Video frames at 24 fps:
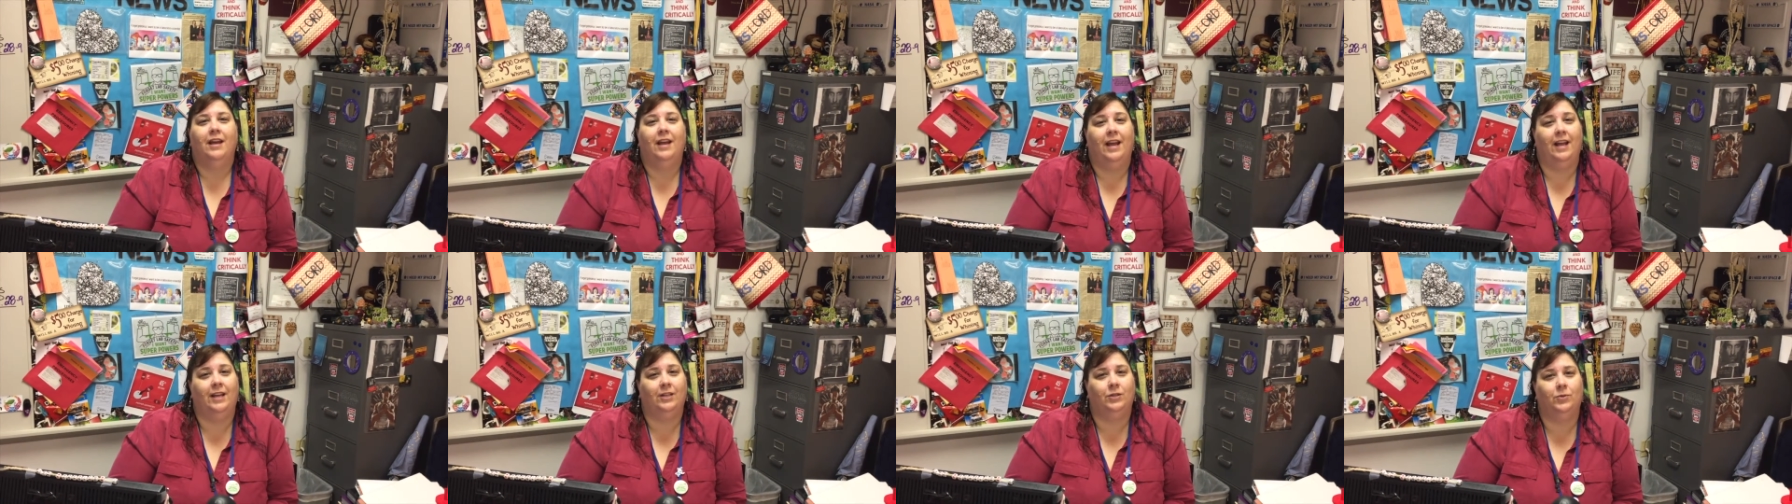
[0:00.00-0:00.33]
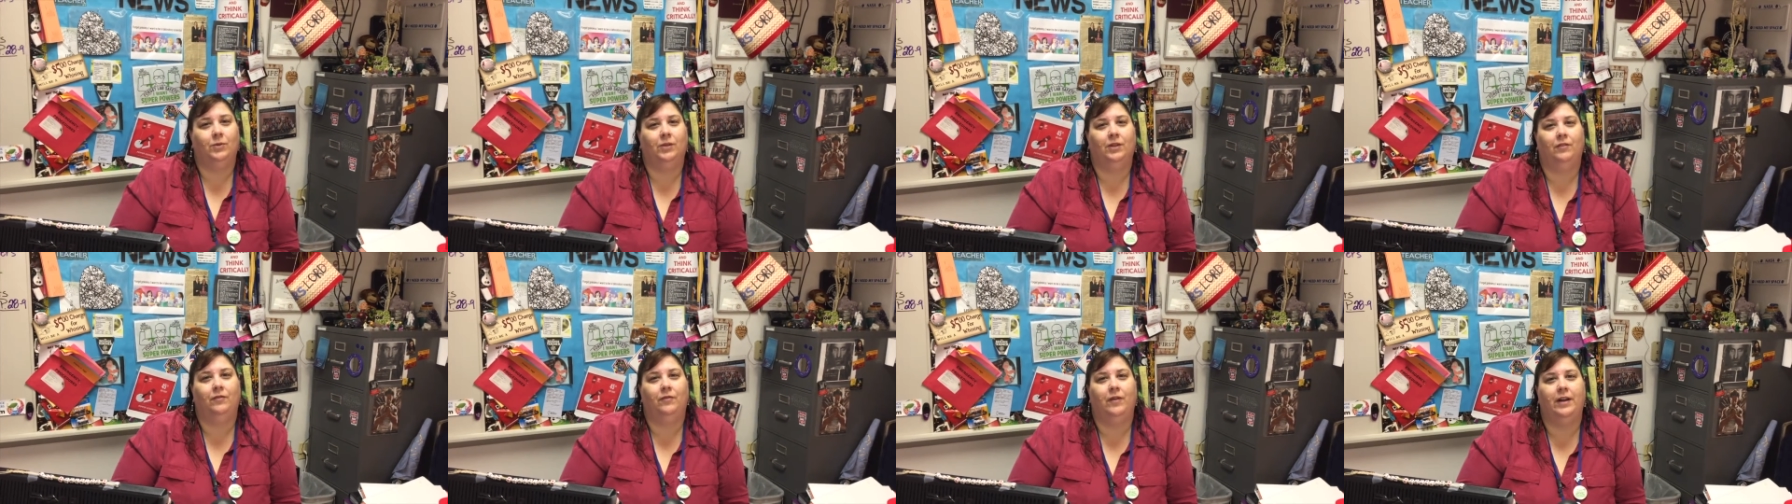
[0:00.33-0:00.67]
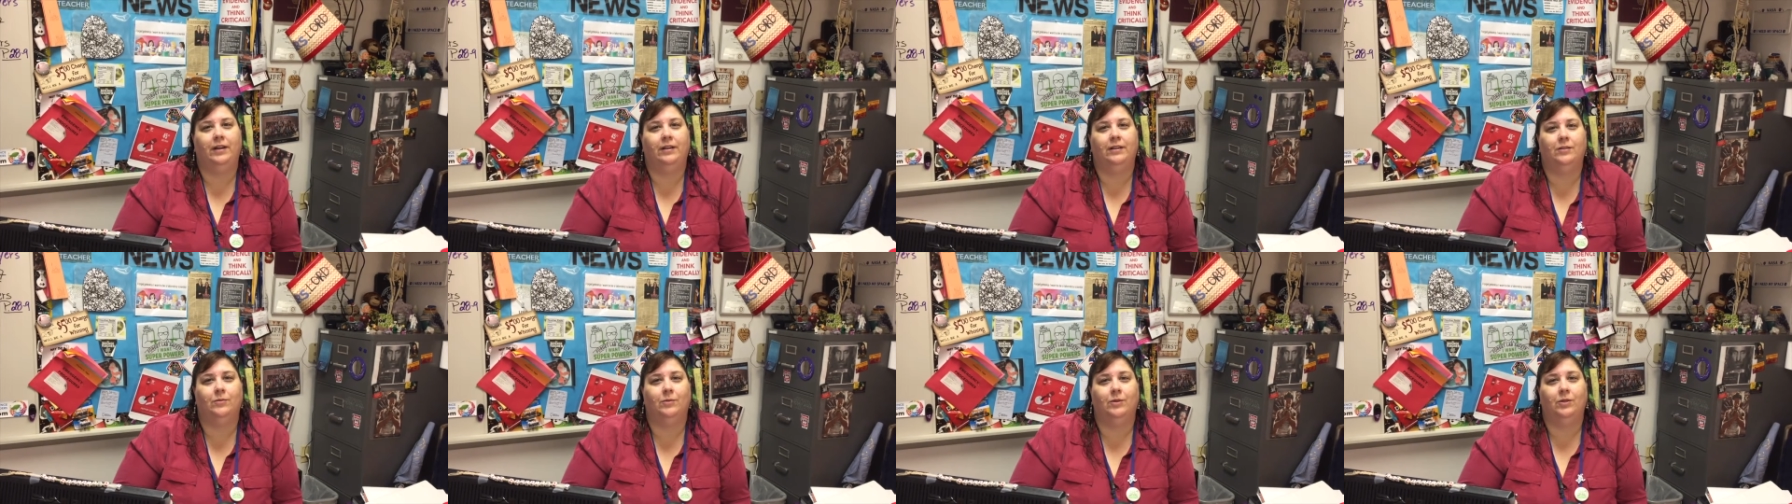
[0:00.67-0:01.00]
And it's really fun
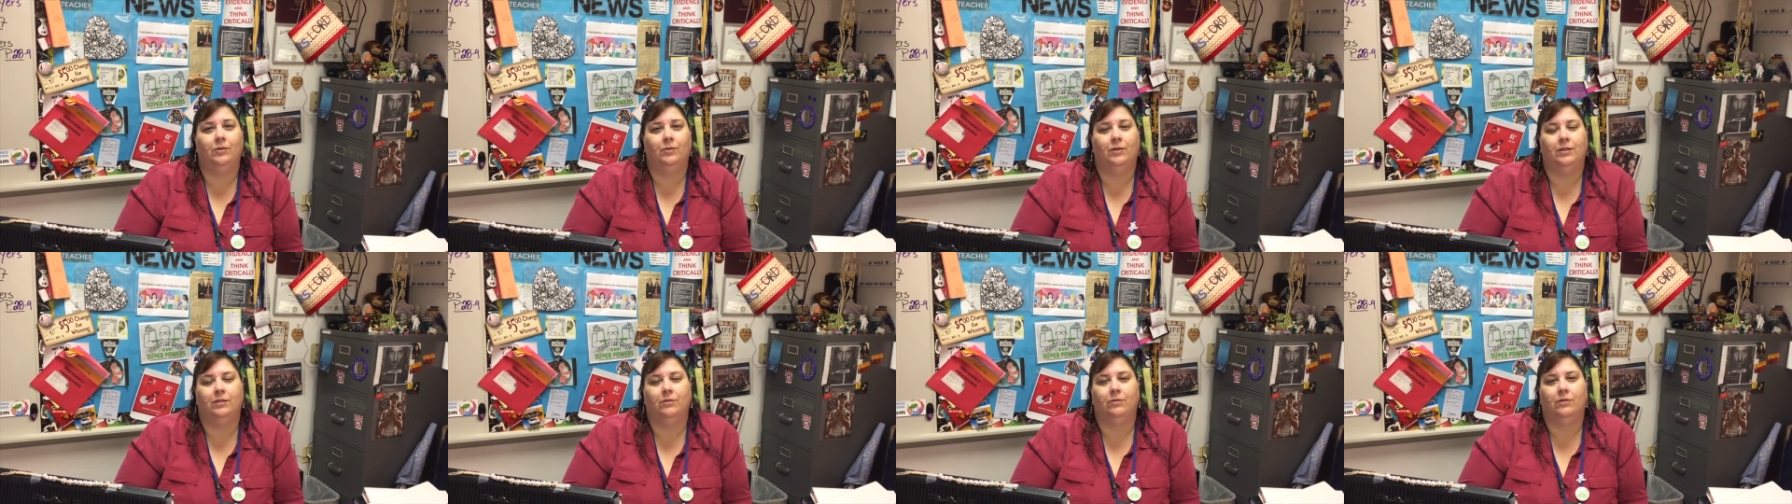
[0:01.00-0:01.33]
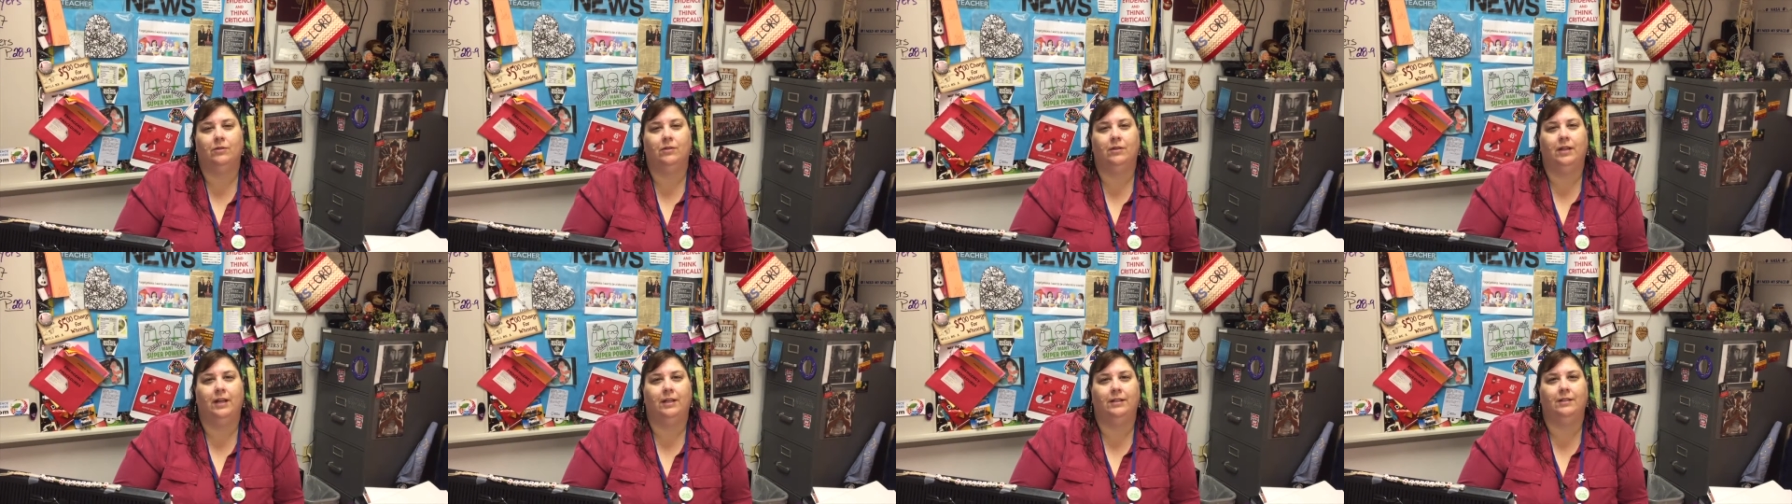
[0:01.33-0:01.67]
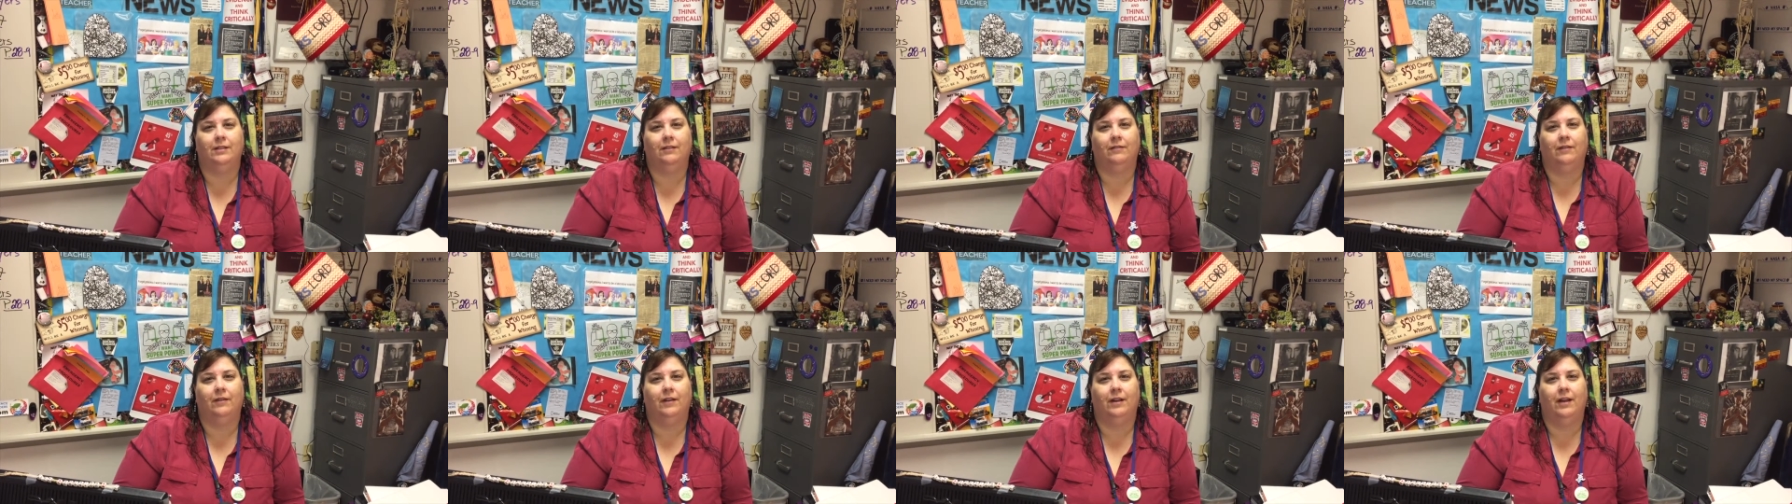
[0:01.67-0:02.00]
because we do all sorts of lots
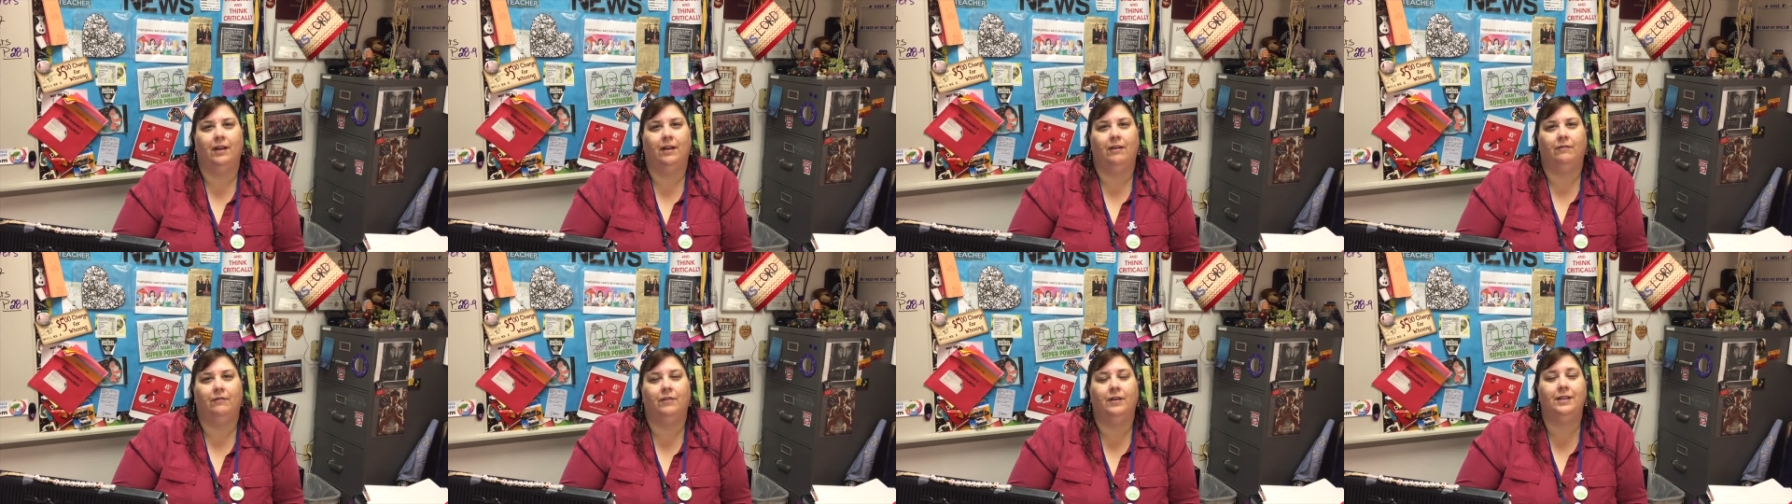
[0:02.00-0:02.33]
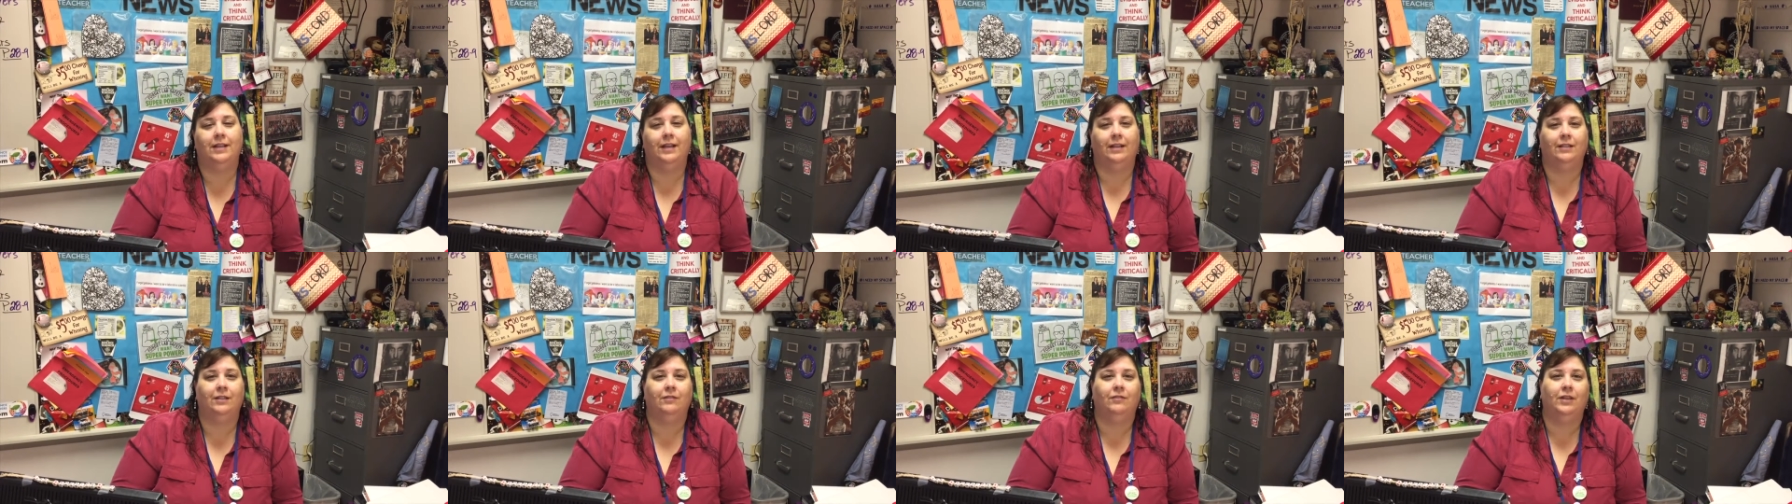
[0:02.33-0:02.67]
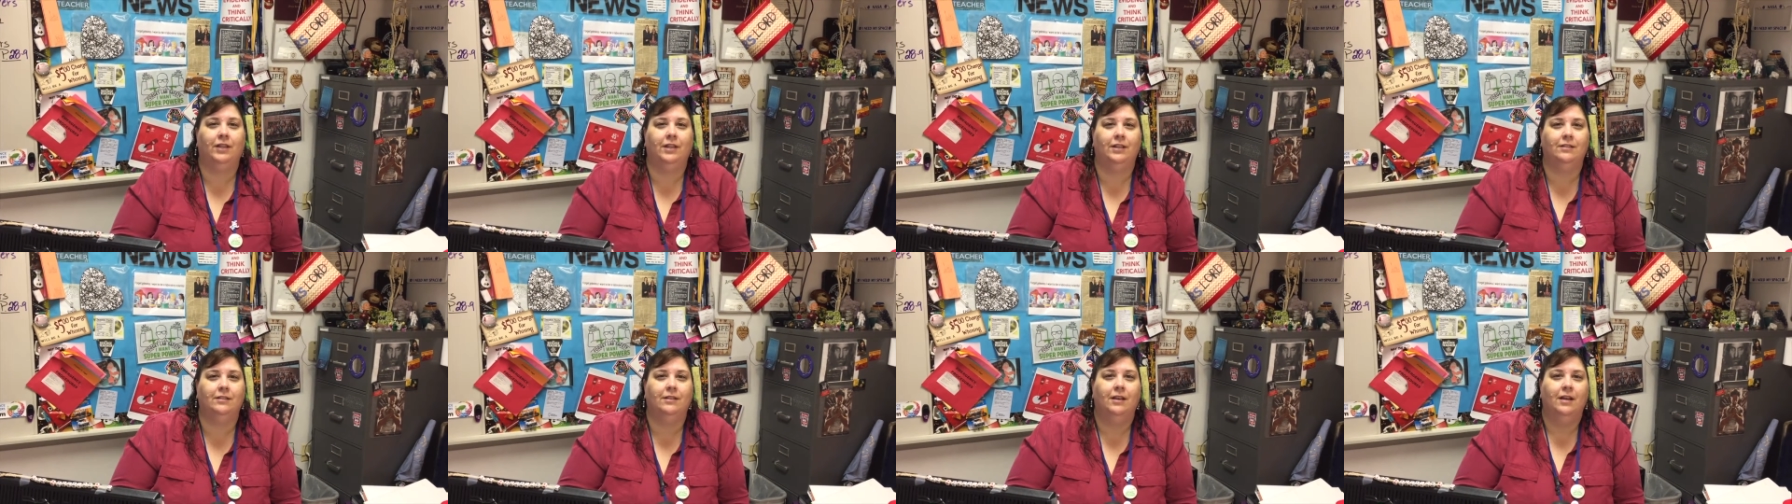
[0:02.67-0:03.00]
of fun
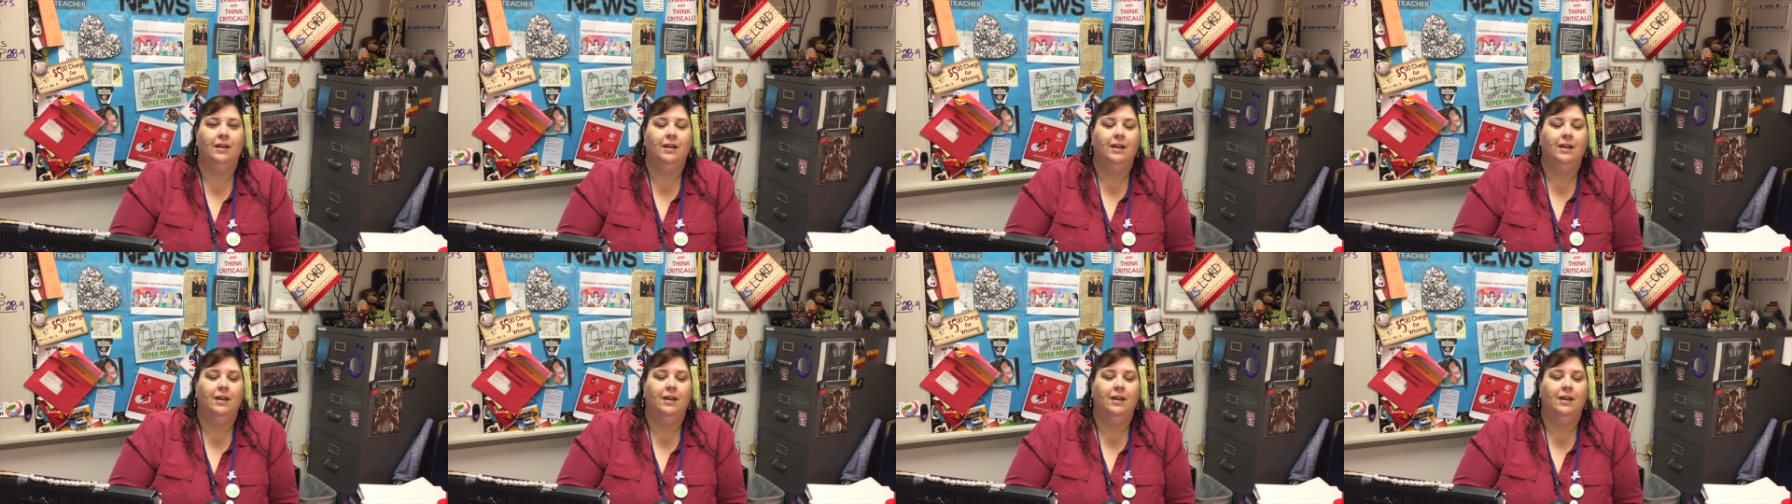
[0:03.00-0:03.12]
activities.